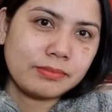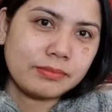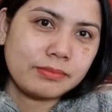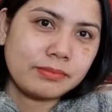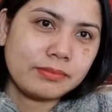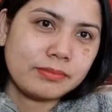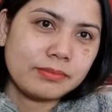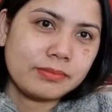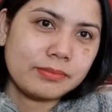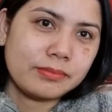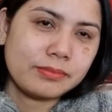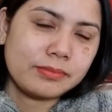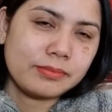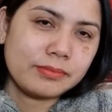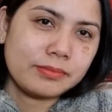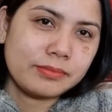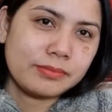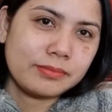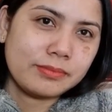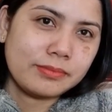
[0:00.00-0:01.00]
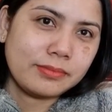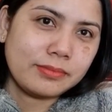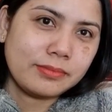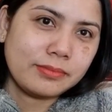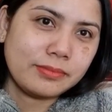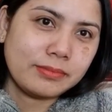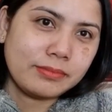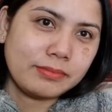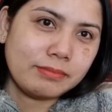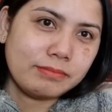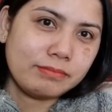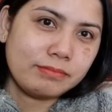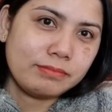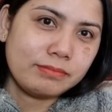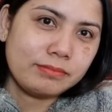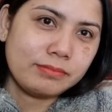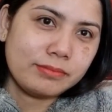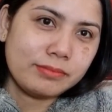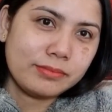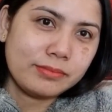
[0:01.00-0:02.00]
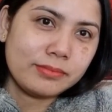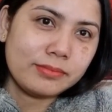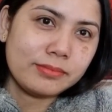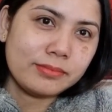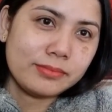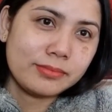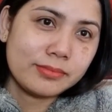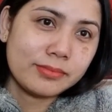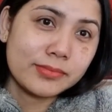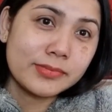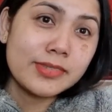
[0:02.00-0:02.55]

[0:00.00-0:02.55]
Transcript: [no speech]